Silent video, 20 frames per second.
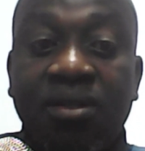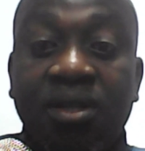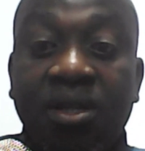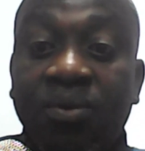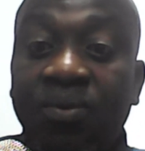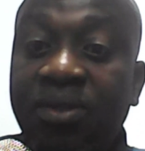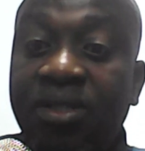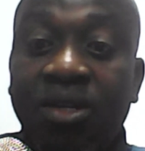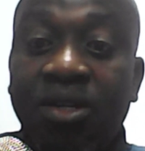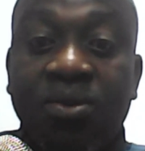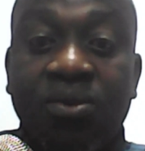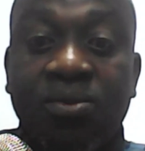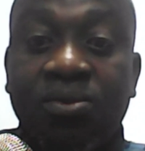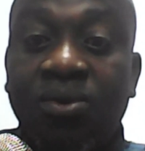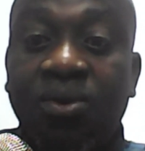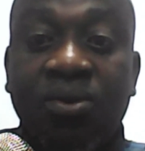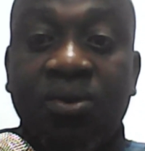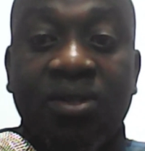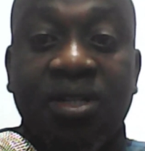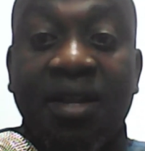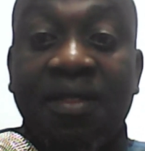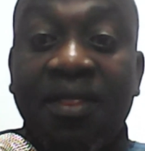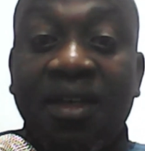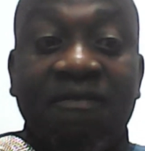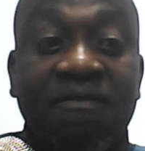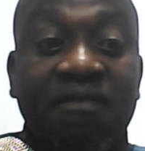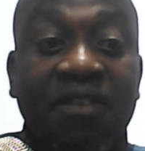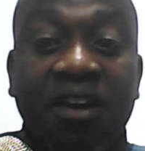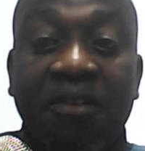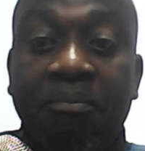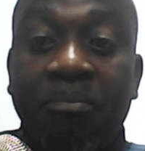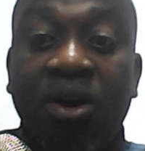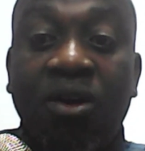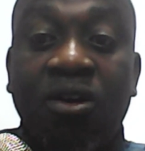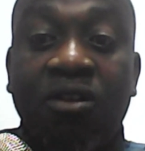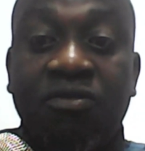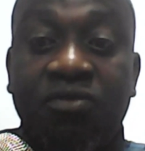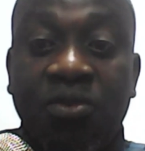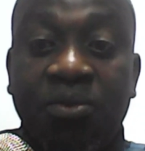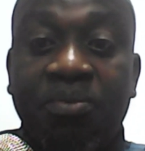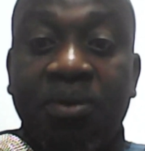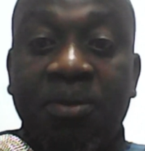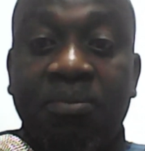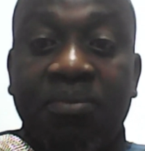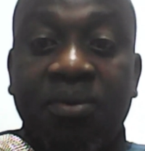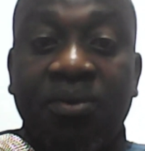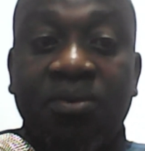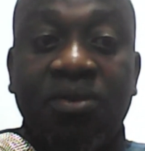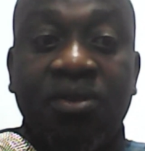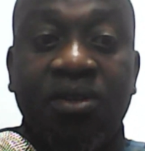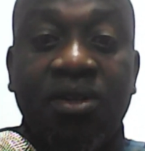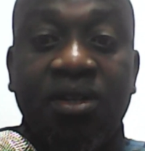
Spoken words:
They will take you to court, and they are very powerful people.